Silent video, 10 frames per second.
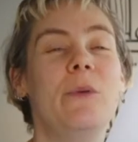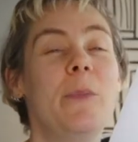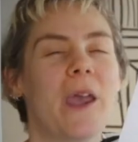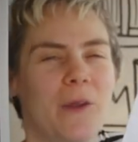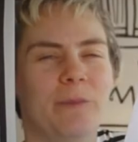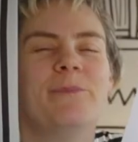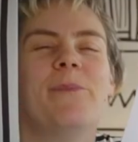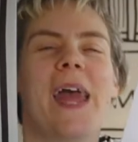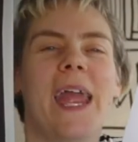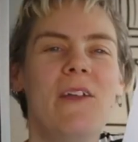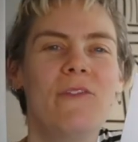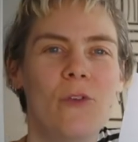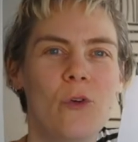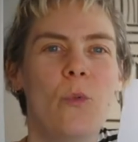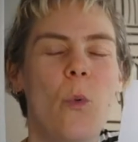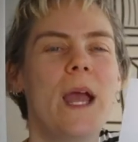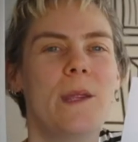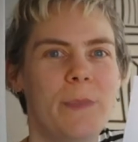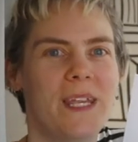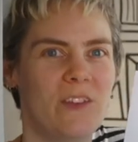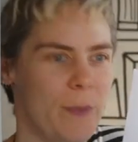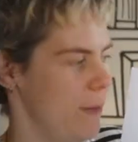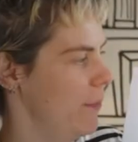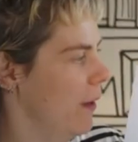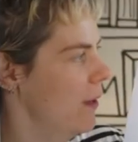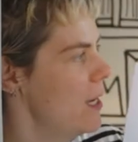we go. A four white piece of paper.